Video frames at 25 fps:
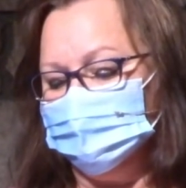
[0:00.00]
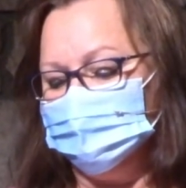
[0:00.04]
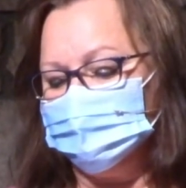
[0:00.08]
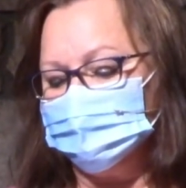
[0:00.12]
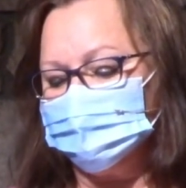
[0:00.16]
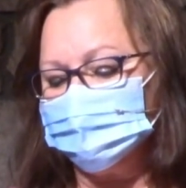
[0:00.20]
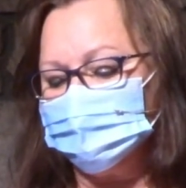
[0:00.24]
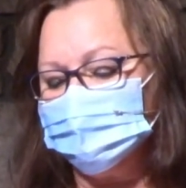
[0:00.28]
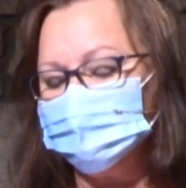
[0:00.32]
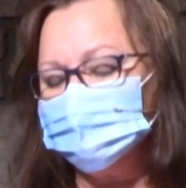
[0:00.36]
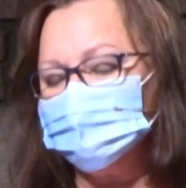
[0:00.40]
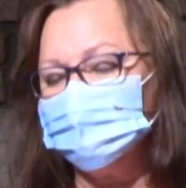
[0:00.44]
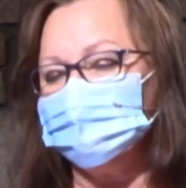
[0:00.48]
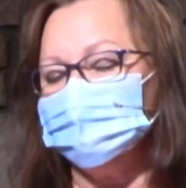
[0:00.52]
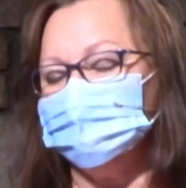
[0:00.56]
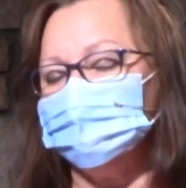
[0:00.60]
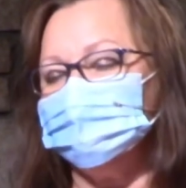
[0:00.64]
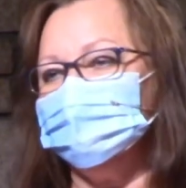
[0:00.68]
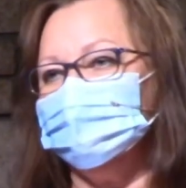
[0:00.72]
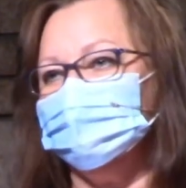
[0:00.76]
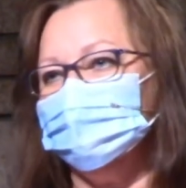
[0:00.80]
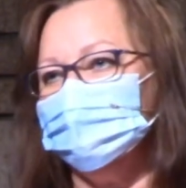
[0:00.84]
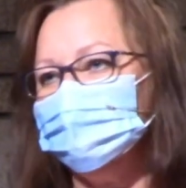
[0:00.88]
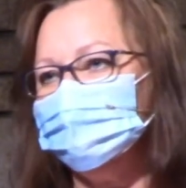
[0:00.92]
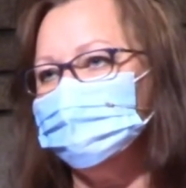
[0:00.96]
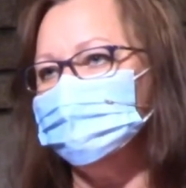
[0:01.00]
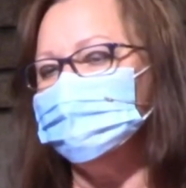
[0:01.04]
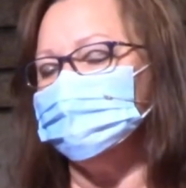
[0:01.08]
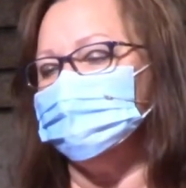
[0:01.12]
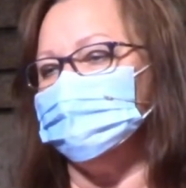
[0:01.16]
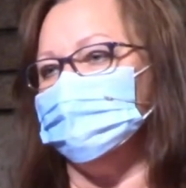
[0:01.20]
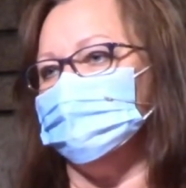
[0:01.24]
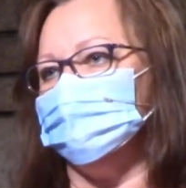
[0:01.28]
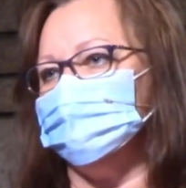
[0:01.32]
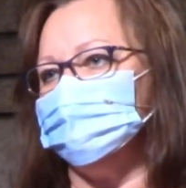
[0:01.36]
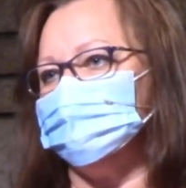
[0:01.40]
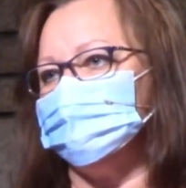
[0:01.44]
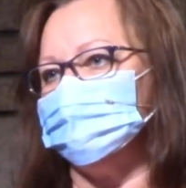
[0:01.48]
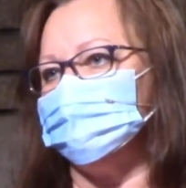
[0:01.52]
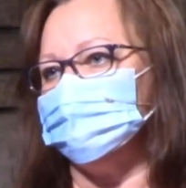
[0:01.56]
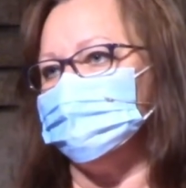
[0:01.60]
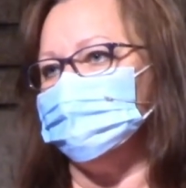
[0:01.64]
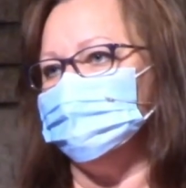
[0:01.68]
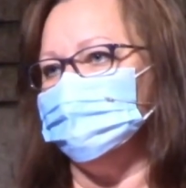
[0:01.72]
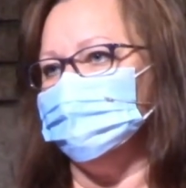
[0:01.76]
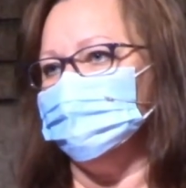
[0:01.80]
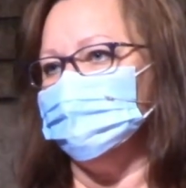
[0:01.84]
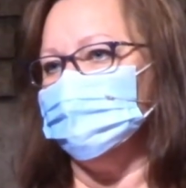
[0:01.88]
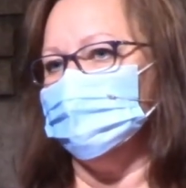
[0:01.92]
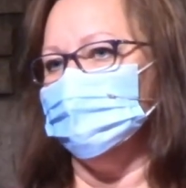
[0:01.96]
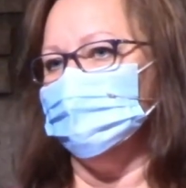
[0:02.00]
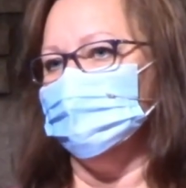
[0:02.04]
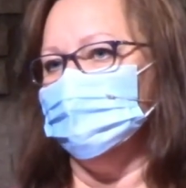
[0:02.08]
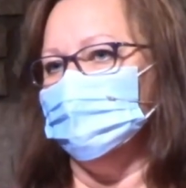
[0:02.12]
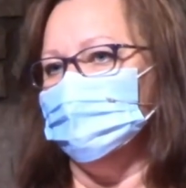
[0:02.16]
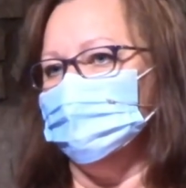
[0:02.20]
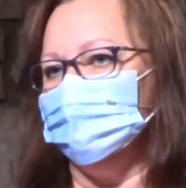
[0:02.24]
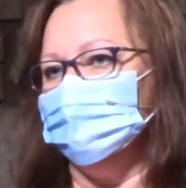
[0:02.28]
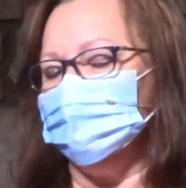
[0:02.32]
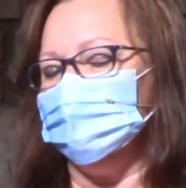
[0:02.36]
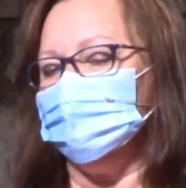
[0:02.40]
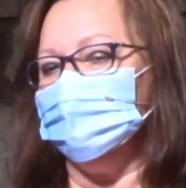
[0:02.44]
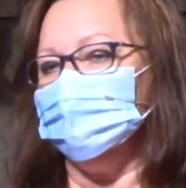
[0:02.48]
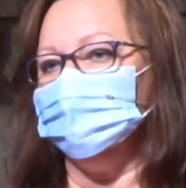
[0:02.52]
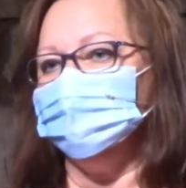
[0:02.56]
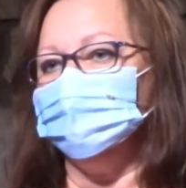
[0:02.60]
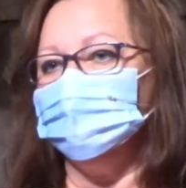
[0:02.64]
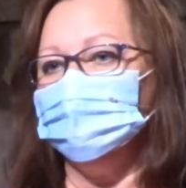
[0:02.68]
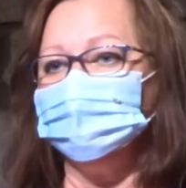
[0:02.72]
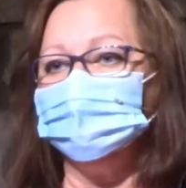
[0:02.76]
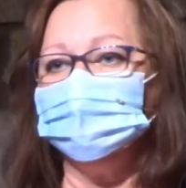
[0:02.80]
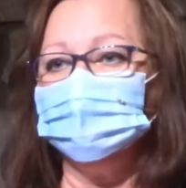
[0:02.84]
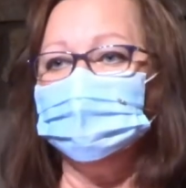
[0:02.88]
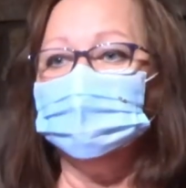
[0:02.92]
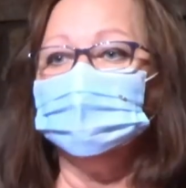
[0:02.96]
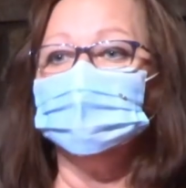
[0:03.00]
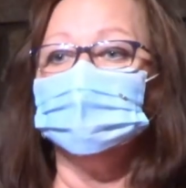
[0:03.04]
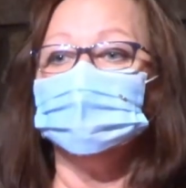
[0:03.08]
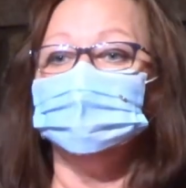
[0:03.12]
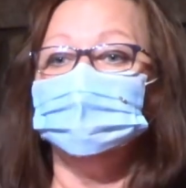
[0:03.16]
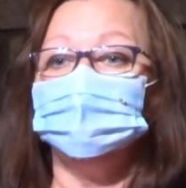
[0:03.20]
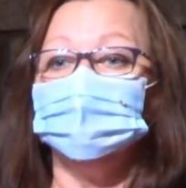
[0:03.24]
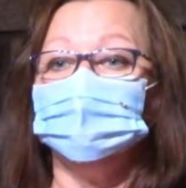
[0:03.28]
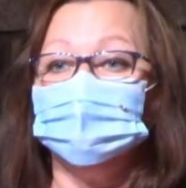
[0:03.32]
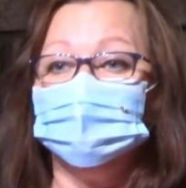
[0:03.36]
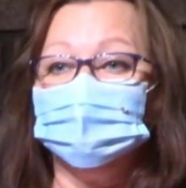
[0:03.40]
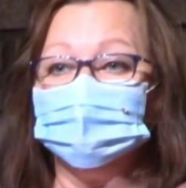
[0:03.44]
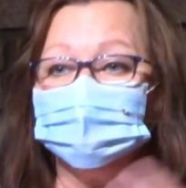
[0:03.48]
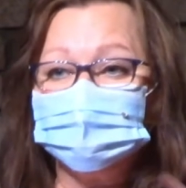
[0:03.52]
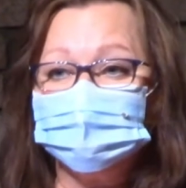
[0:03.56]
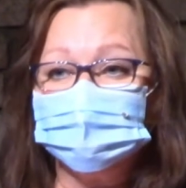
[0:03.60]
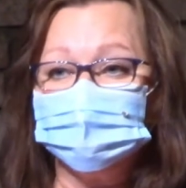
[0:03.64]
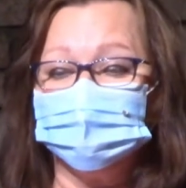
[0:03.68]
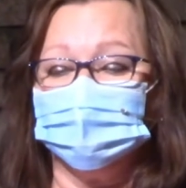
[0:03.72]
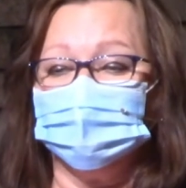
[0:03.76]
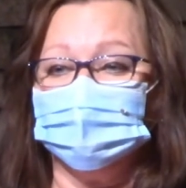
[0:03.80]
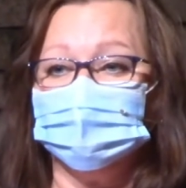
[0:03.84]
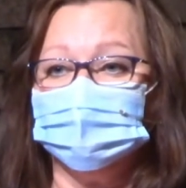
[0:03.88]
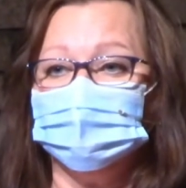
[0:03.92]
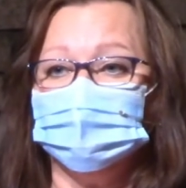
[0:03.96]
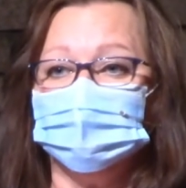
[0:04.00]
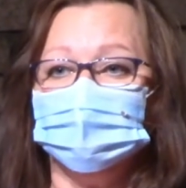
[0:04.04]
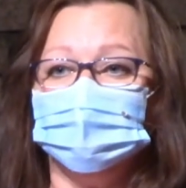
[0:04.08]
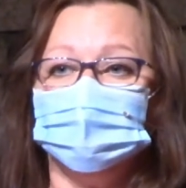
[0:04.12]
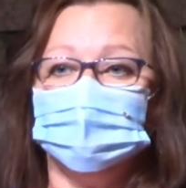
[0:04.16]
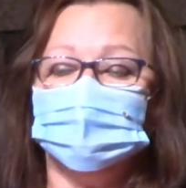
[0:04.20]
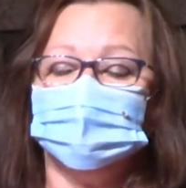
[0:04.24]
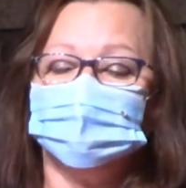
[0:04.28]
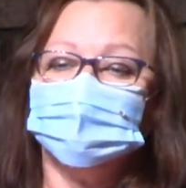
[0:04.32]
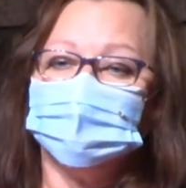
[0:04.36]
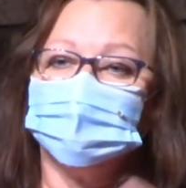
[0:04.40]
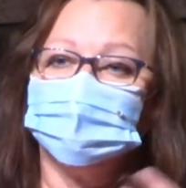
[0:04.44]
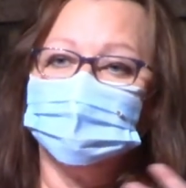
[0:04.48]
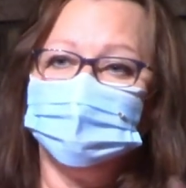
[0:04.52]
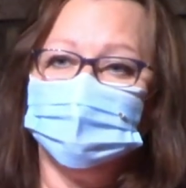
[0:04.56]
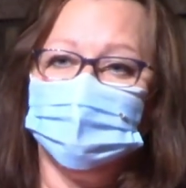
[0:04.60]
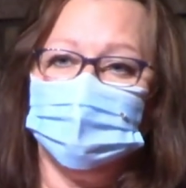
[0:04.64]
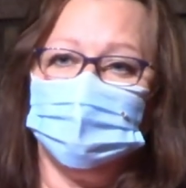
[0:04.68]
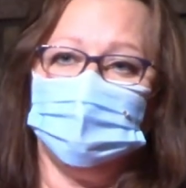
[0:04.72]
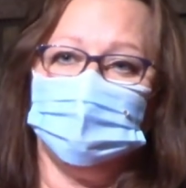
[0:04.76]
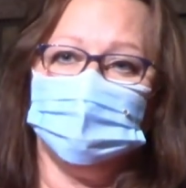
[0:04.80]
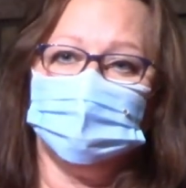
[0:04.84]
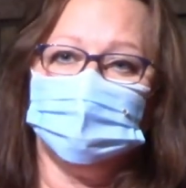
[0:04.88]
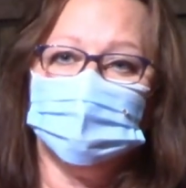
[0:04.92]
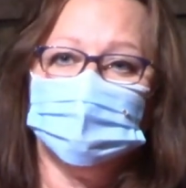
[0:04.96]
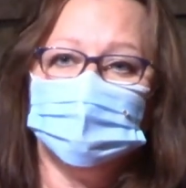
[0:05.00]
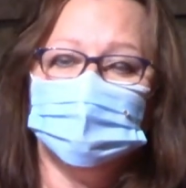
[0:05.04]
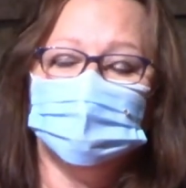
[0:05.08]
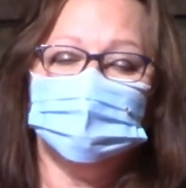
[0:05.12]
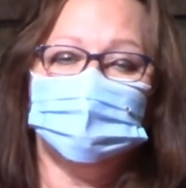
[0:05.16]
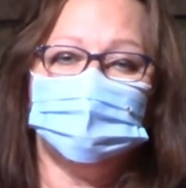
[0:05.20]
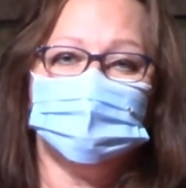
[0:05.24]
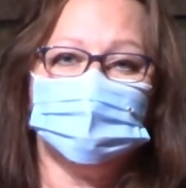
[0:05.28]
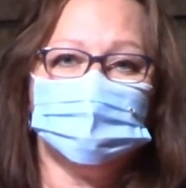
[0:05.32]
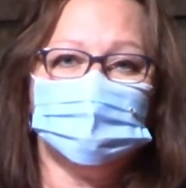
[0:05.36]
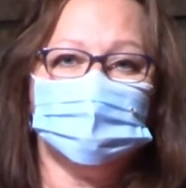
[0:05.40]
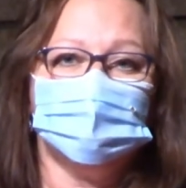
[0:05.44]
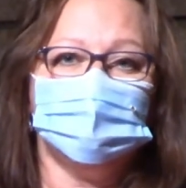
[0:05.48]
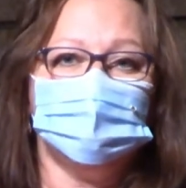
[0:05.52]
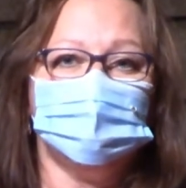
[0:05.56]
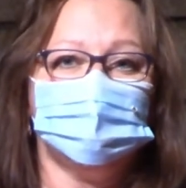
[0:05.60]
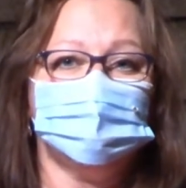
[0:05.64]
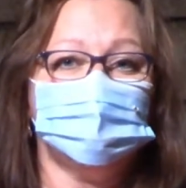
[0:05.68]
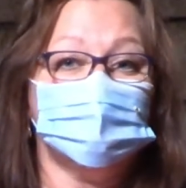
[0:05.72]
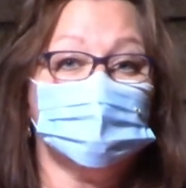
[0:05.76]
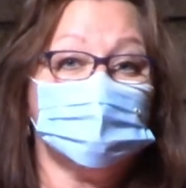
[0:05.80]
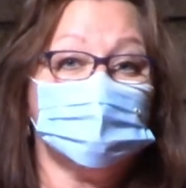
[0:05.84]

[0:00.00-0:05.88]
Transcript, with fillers: Scripture tells us that when we are blessed by God with faith, hope, and love,